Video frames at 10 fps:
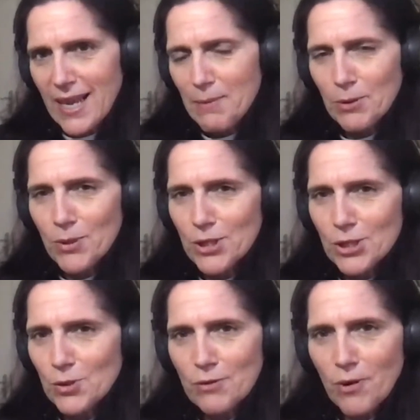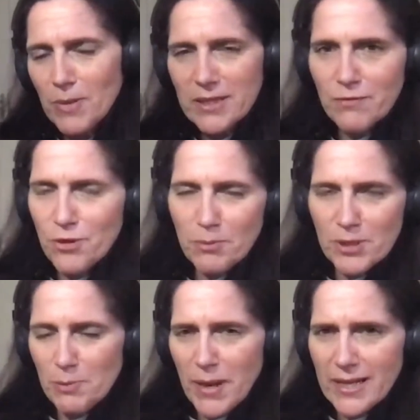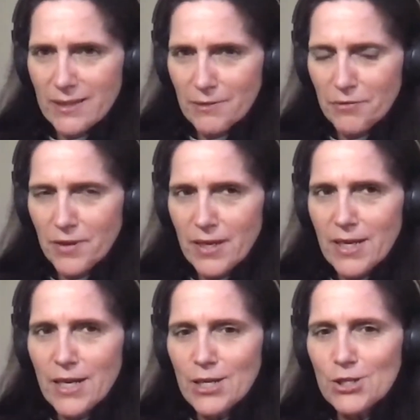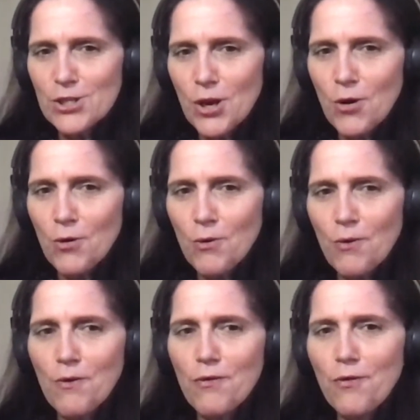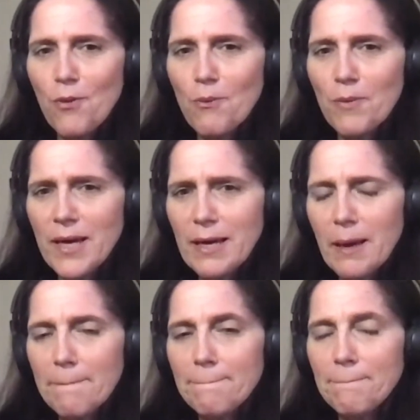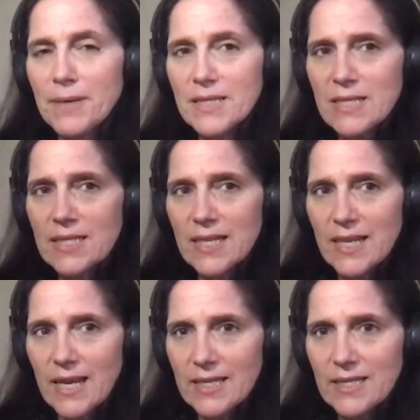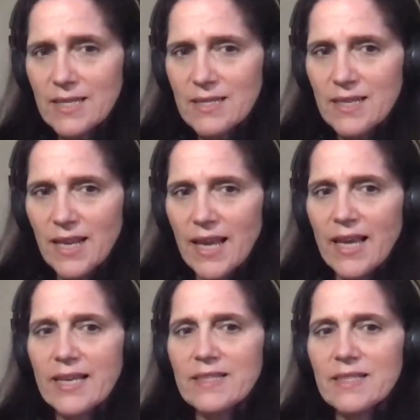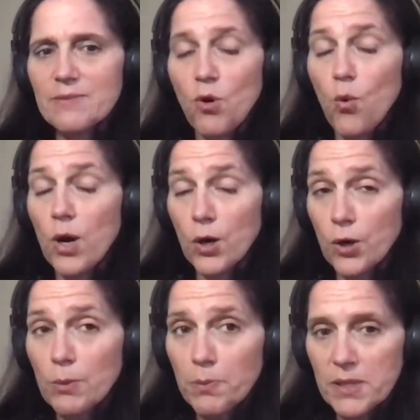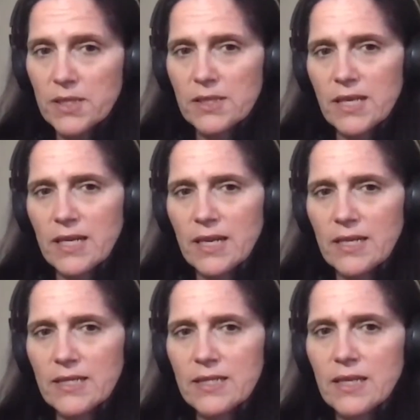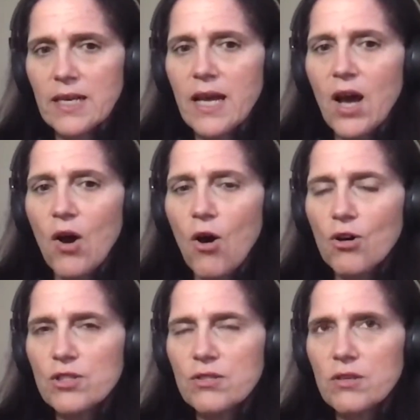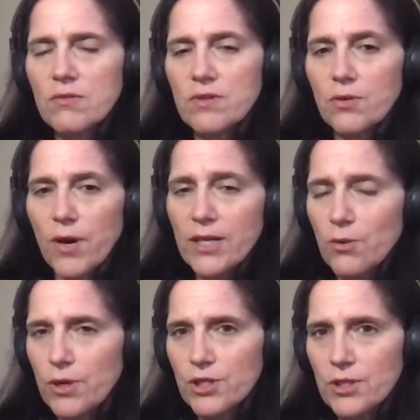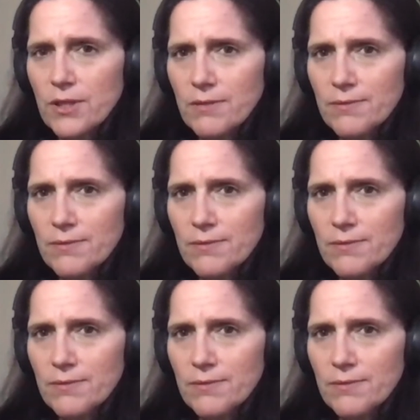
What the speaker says: but we just do it from a different perspective. So for me, business analysis or a good business analyst, ask the right question